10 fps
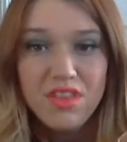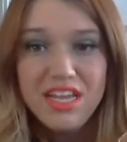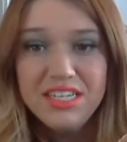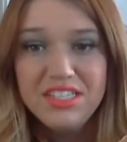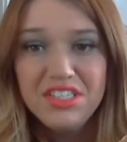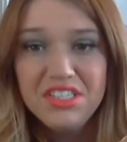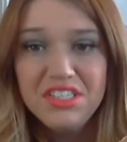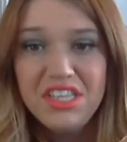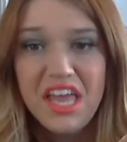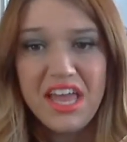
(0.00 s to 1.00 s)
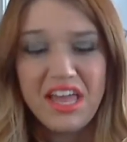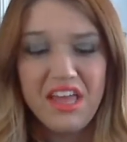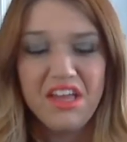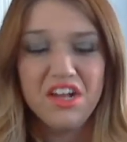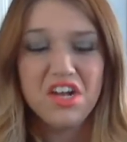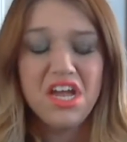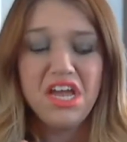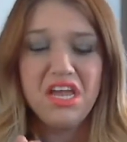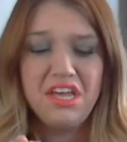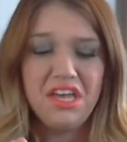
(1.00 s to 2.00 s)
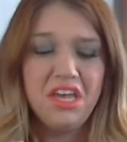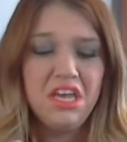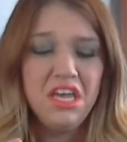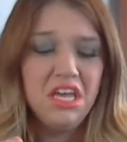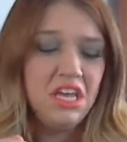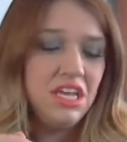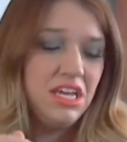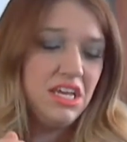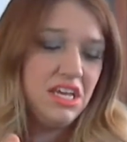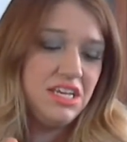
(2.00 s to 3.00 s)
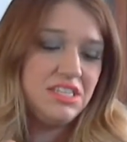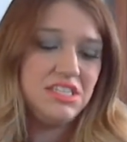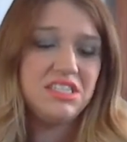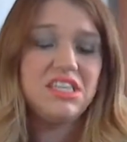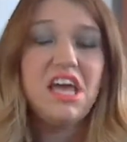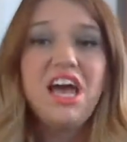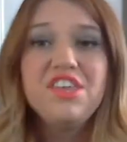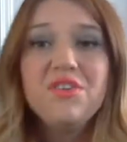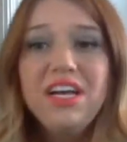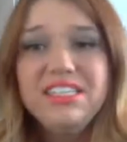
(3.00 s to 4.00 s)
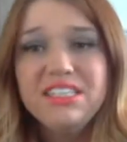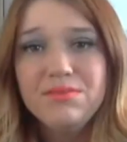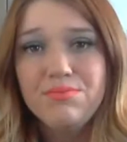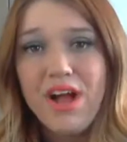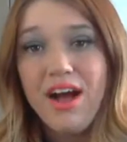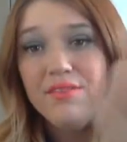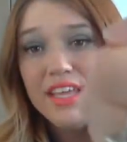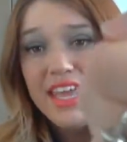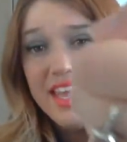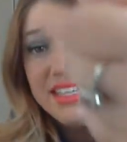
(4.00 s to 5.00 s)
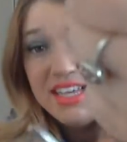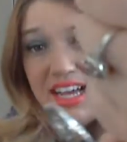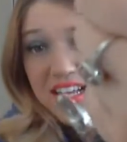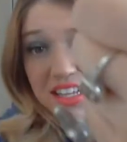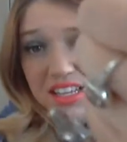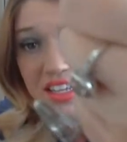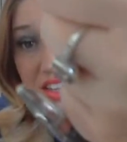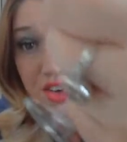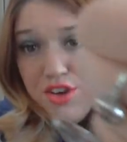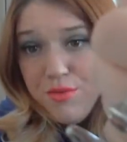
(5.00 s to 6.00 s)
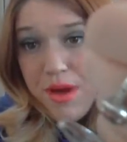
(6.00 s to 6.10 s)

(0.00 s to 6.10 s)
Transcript: It's just like, ugh. It's, you guys probably can't tell, or you